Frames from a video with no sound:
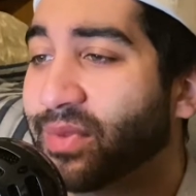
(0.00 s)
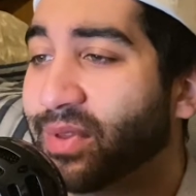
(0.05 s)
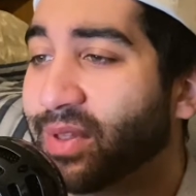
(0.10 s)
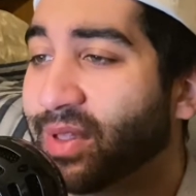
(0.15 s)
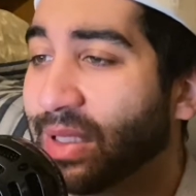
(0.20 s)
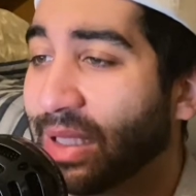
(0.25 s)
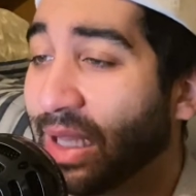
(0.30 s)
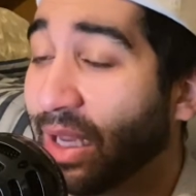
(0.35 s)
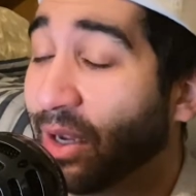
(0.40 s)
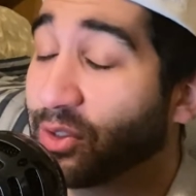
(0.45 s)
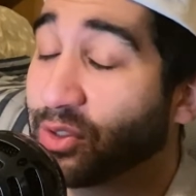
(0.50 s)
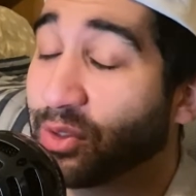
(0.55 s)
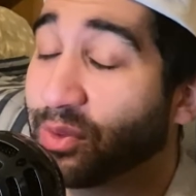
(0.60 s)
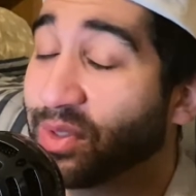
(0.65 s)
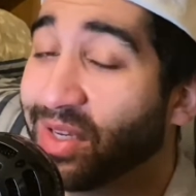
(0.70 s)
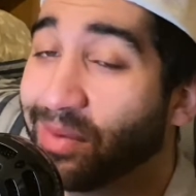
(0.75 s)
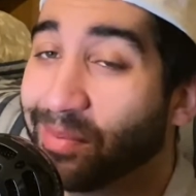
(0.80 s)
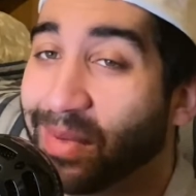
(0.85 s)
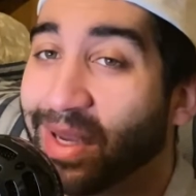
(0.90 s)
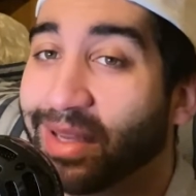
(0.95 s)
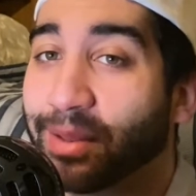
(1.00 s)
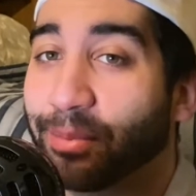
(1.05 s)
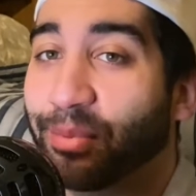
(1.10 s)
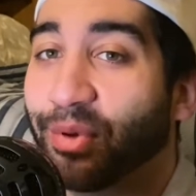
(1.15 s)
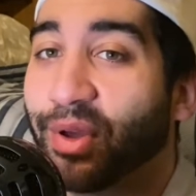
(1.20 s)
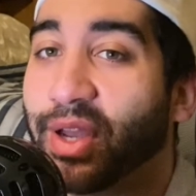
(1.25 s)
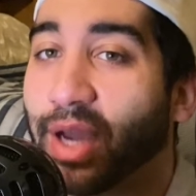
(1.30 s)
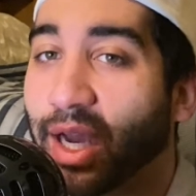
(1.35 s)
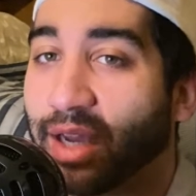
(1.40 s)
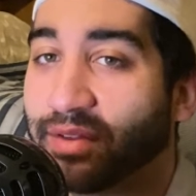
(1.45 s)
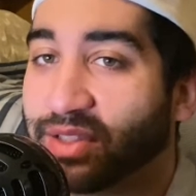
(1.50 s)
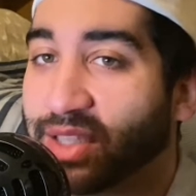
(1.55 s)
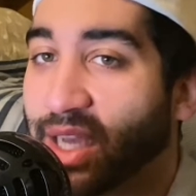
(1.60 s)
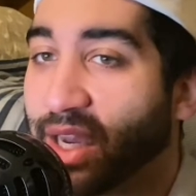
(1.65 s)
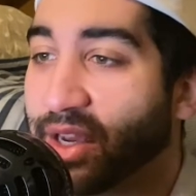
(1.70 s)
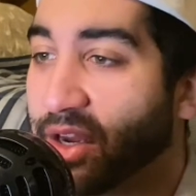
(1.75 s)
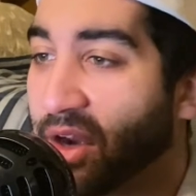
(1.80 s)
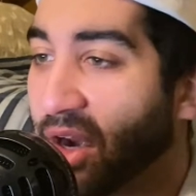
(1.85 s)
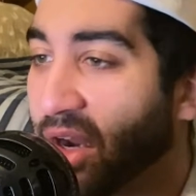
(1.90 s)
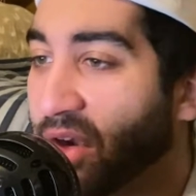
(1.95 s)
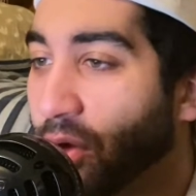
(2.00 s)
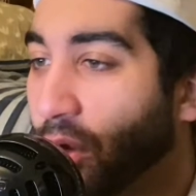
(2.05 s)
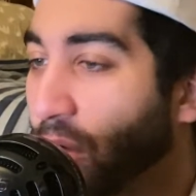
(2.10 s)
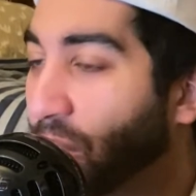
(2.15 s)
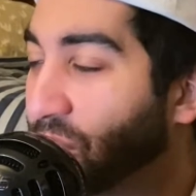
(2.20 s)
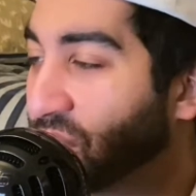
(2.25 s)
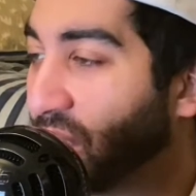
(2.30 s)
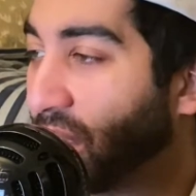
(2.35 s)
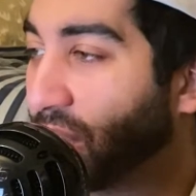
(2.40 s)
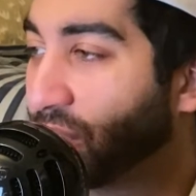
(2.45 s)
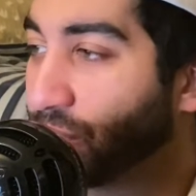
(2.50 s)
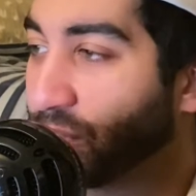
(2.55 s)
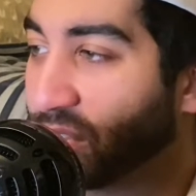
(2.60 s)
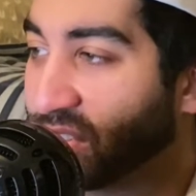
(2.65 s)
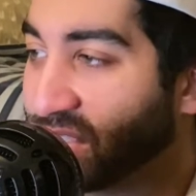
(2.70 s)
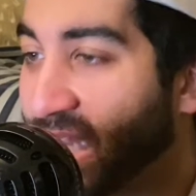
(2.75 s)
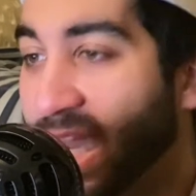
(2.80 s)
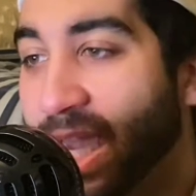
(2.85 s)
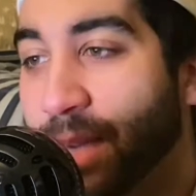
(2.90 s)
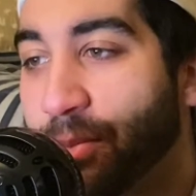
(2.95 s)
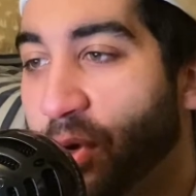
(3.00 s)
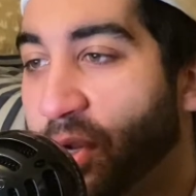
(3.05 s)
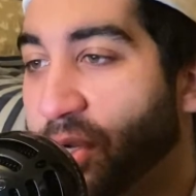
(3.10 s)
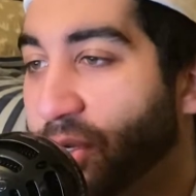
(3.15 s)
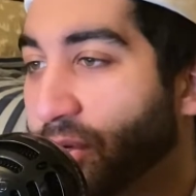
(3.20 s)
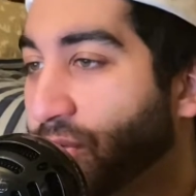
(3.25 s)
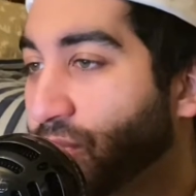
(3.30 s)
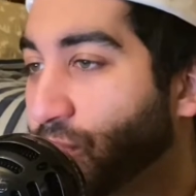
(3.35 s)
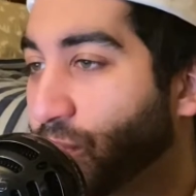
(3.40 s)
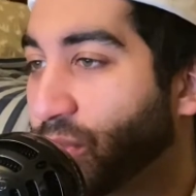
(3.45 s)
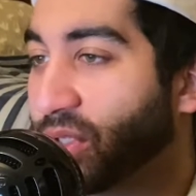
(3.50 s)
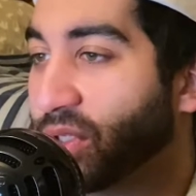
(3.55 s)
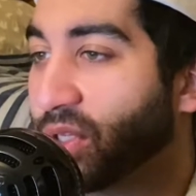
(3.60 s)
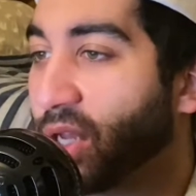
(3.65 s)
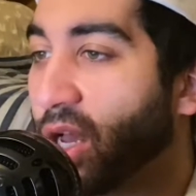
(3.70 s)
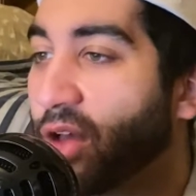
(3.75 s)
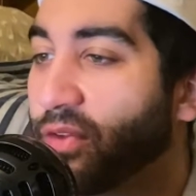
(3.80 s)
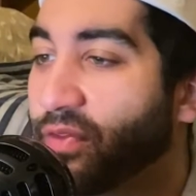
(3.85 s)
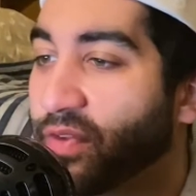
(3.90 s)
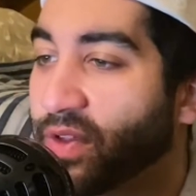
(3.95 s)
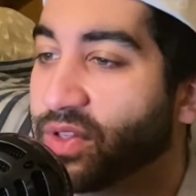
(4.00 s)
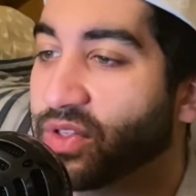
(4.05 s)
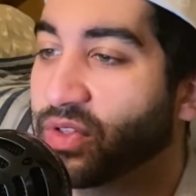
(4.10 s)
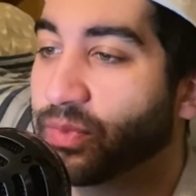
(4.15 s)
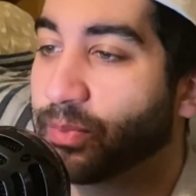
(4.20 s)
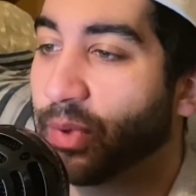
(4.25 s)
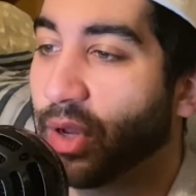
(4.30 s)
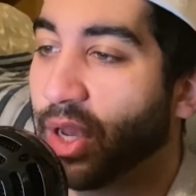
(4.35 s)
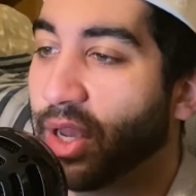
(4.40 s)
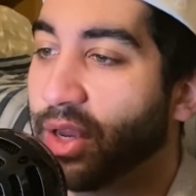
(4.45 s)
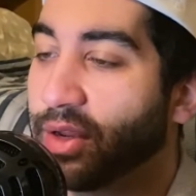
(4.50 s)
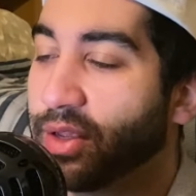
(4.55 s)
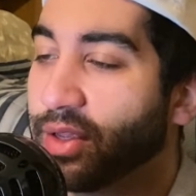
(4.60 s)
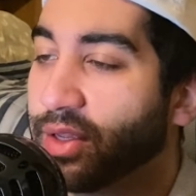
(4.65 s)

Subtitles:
they also didn't make the playoffs that year. I know it was all due to tiebreakers with the Dolphins, but